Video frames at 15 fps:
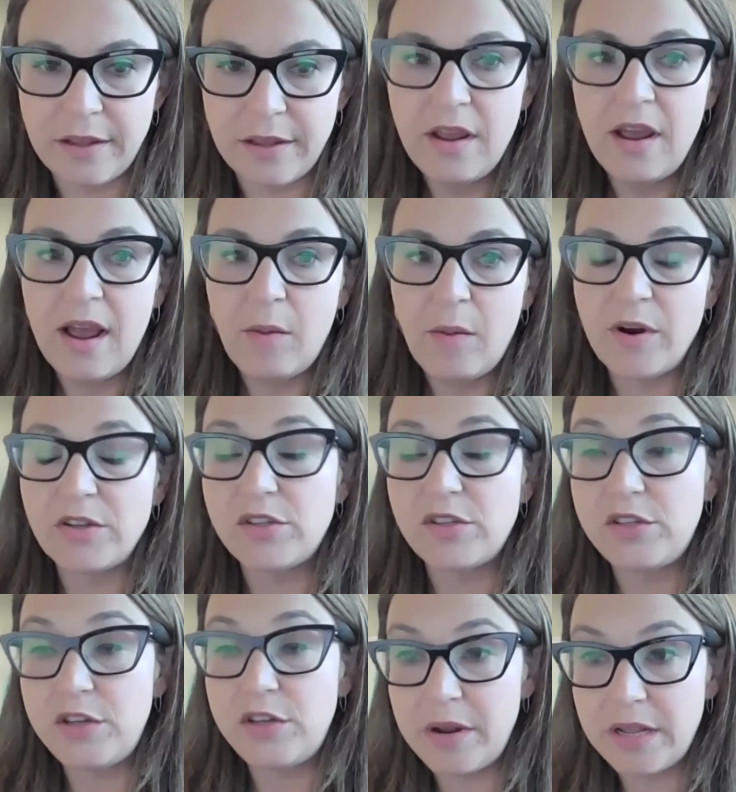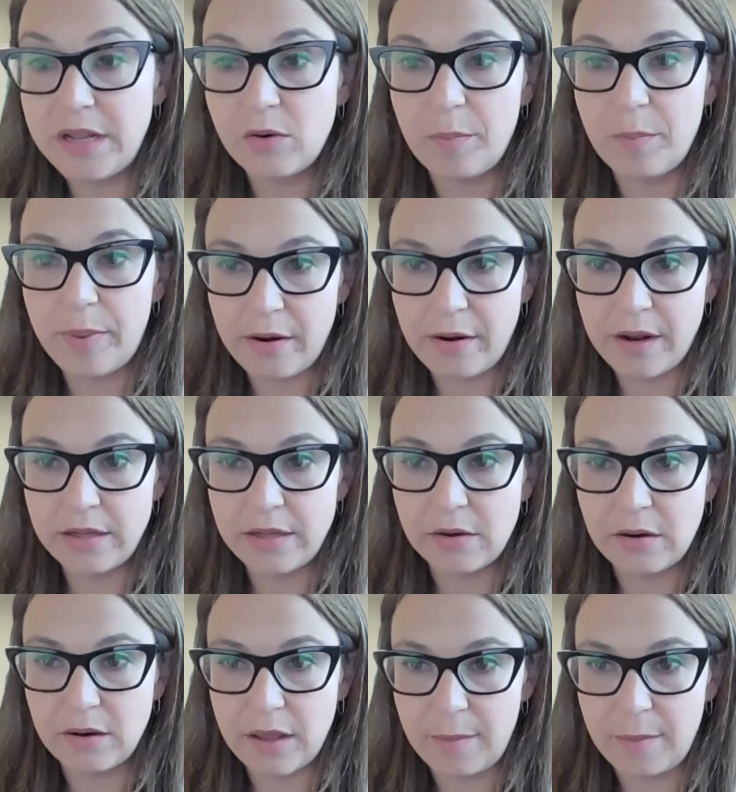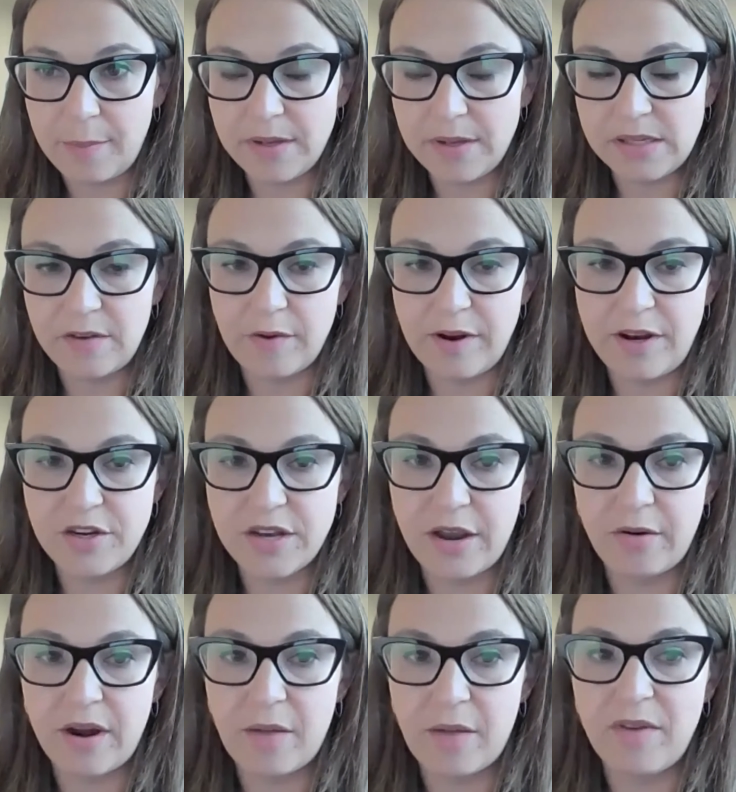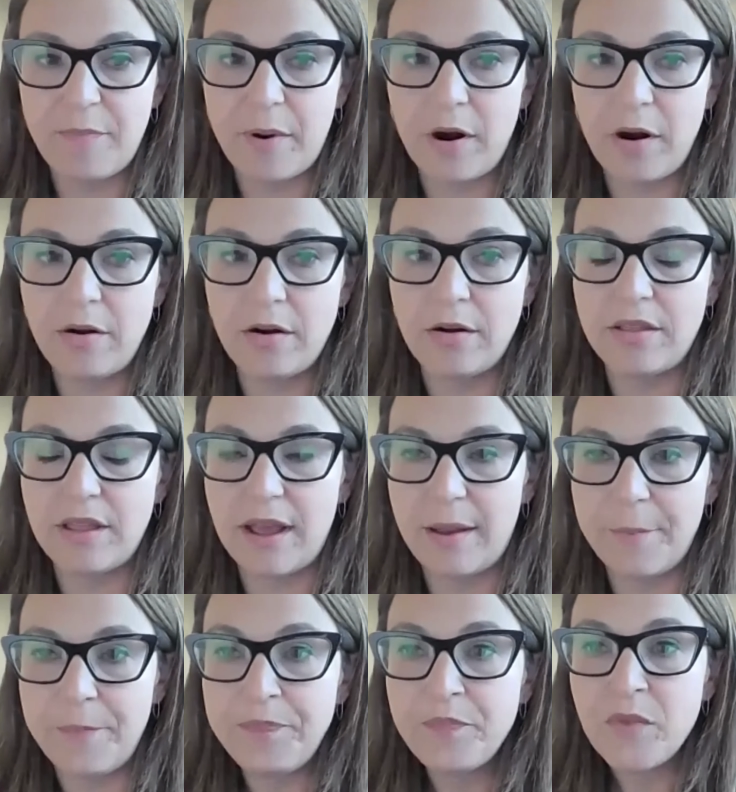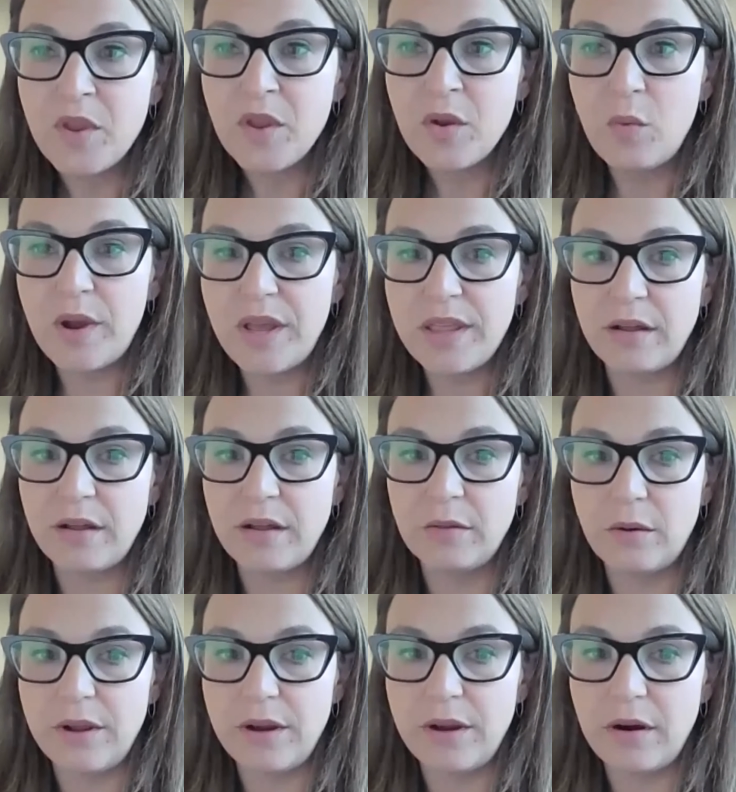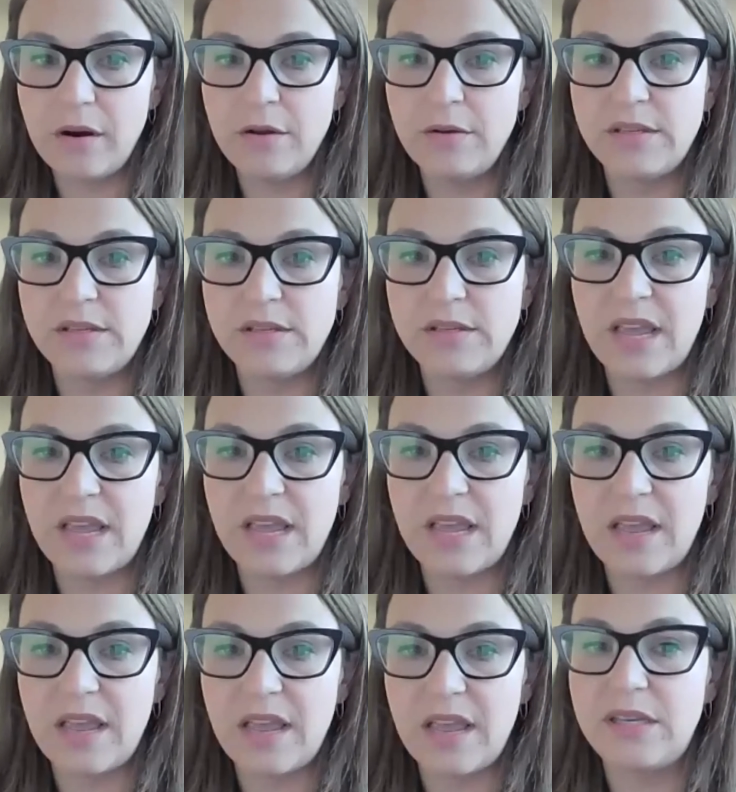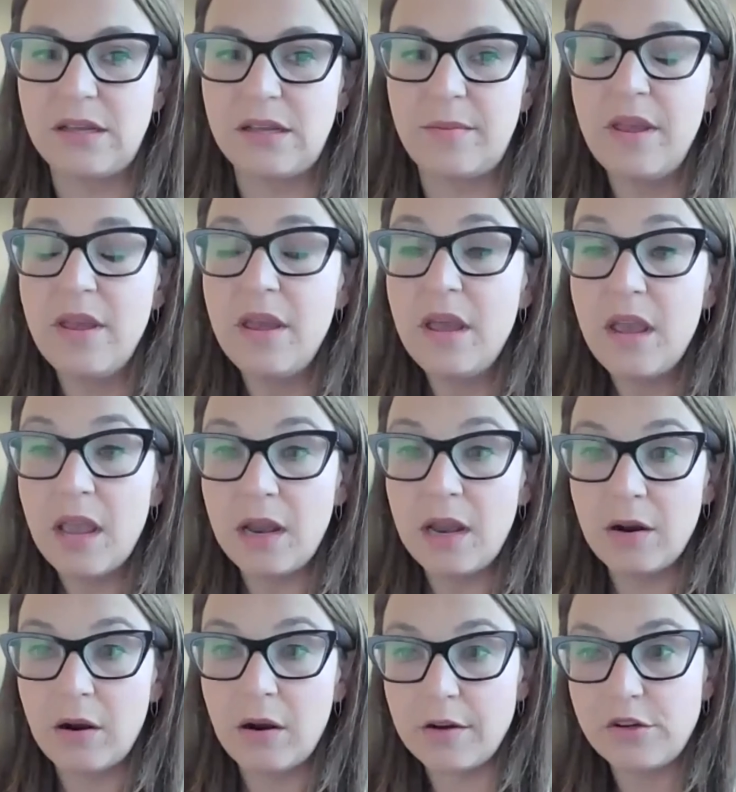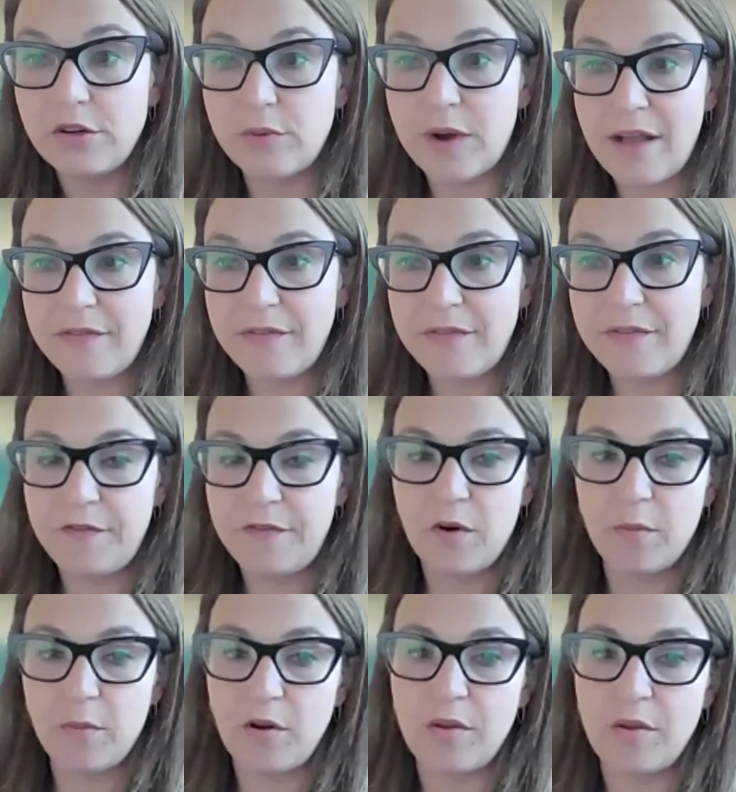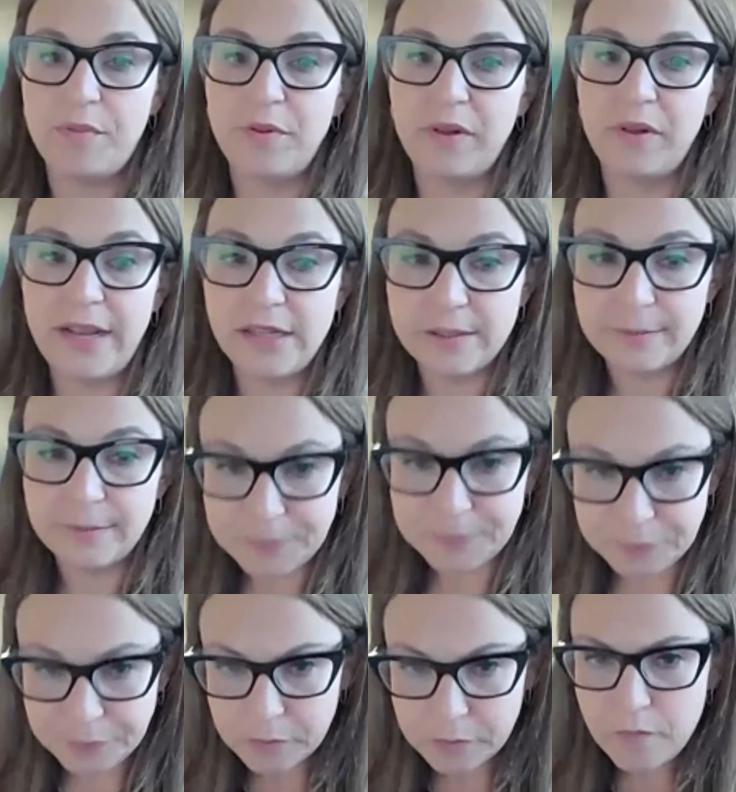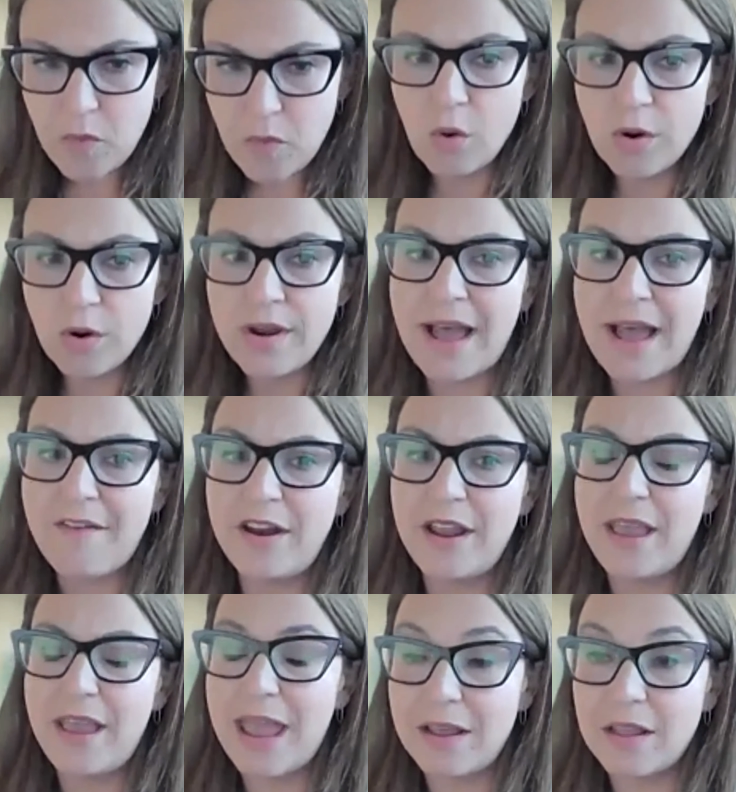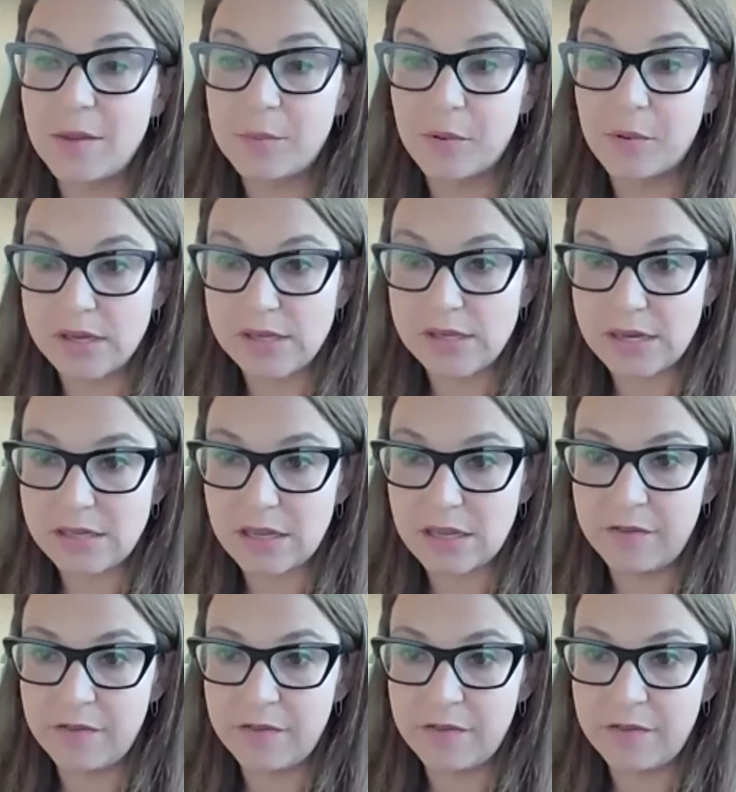where students or parents on campus have reached out, and we've partnered them with a lawyer who's able to assist them in either drafting a formal complaint or navigating the process of